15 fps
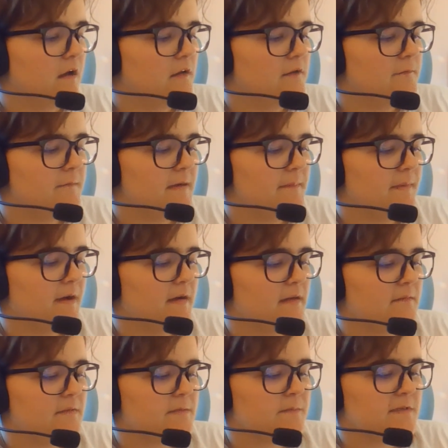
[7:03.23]
all of my
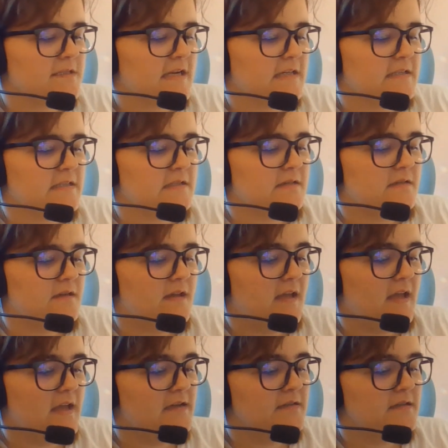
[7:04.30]
body was protected,
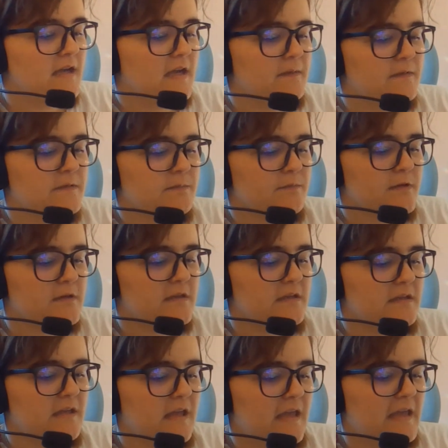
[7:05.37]
and I was
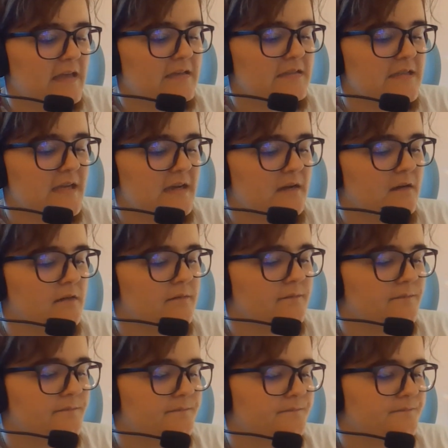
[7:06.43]
breathing canned air.
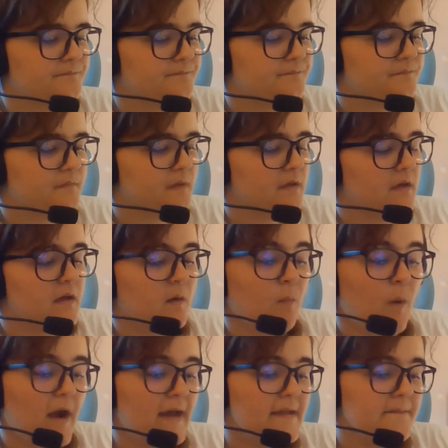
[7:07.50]

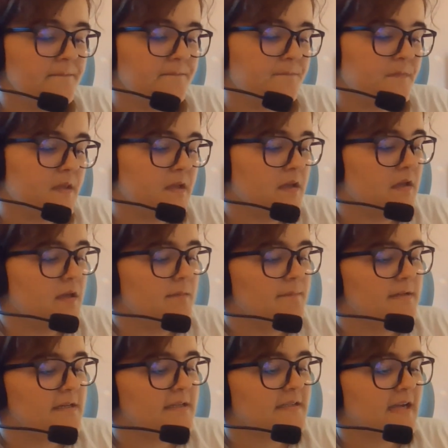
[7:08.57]
Why?
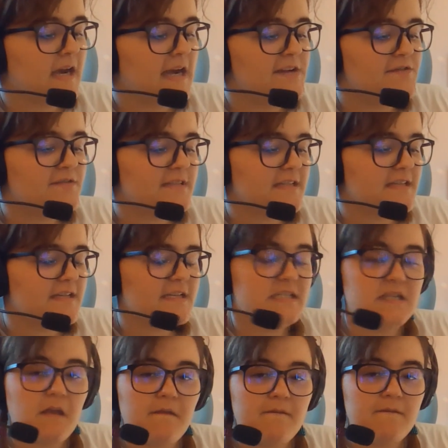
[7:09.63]
Because hydrazine
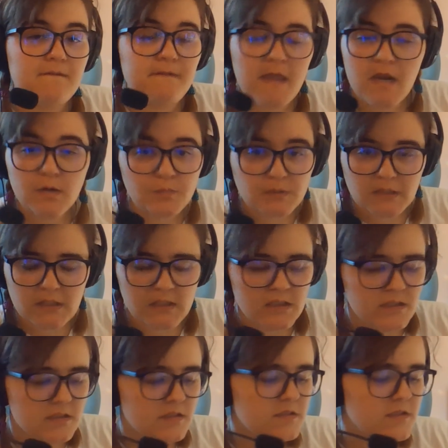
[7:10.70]
is very
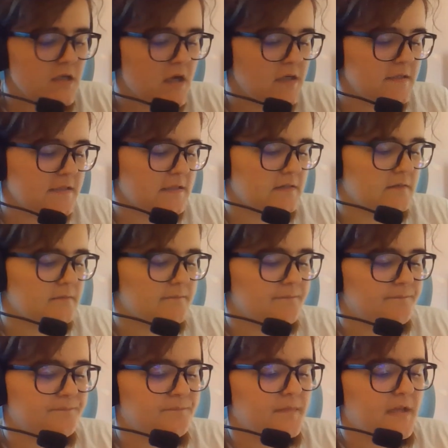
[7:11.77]
toxic.
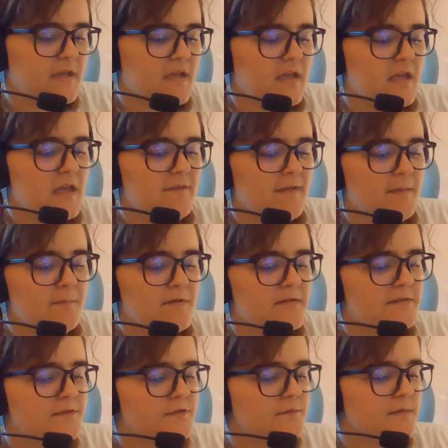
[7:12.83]
If I breathe
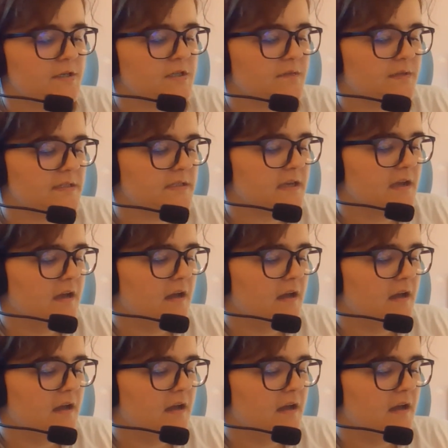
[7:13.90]
too much of it,